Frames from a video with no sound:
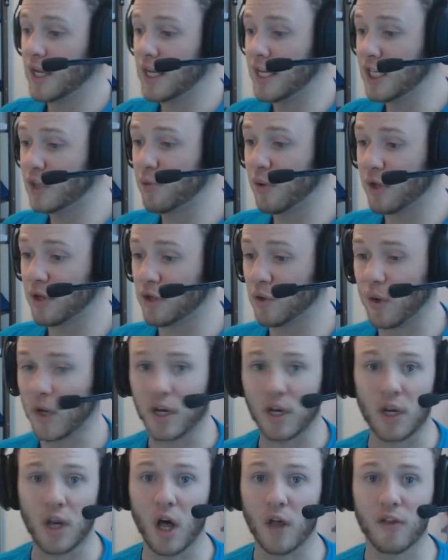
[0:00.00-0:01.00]
He's been
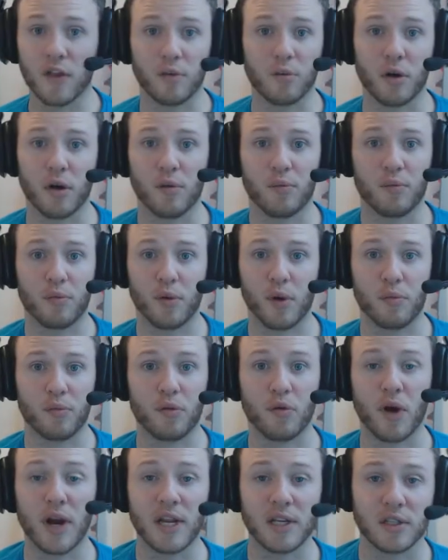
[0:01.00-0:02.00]
doing nothing but
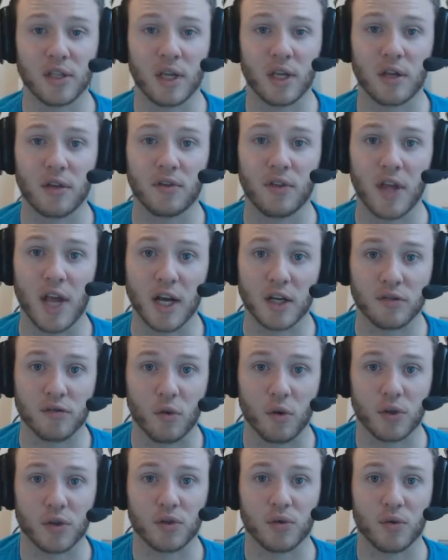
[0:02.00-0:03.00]
praising the
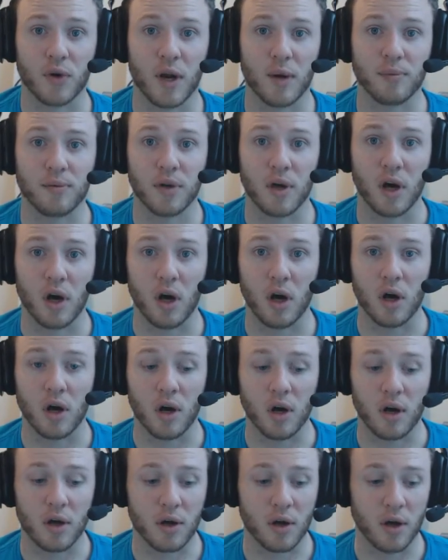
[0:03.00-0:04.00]
X-Force script
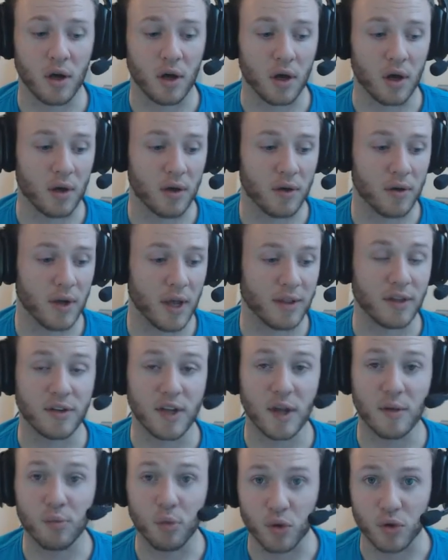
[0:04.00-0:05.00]
and the
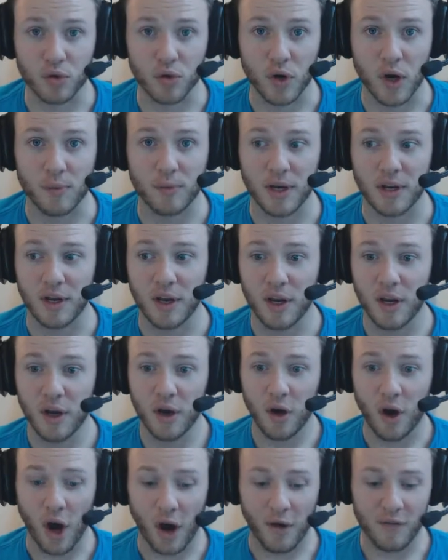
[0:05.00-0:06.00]
Deadpool script. And
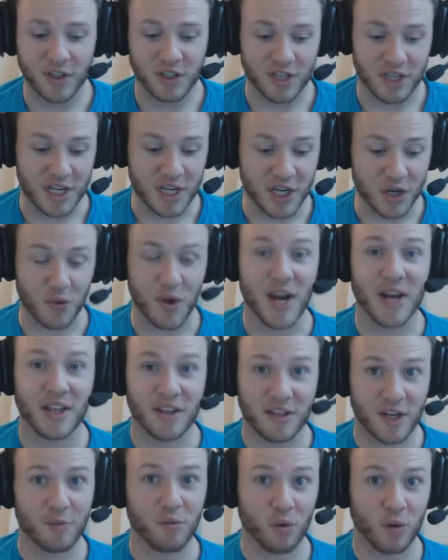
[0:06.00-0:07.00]
obviously he
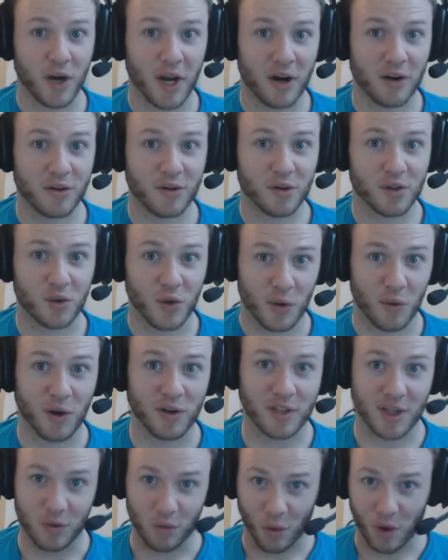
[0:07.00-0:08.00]
created the Deadpool character, so he
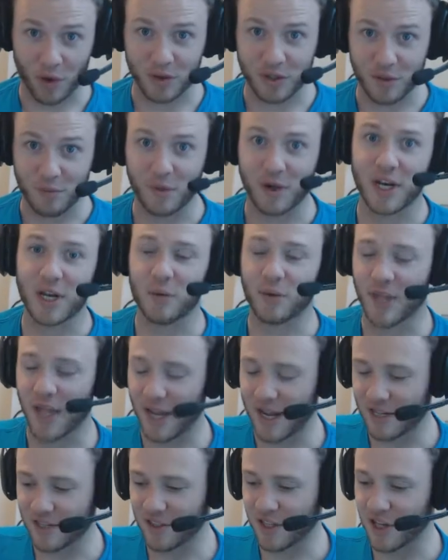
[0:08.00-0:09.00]
wants that royalty money when
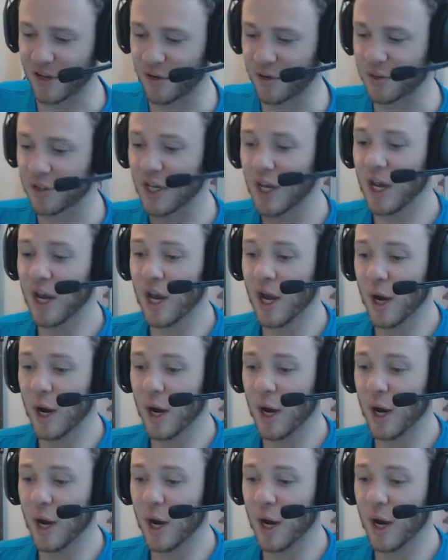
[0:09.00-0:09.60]
that hits theaters.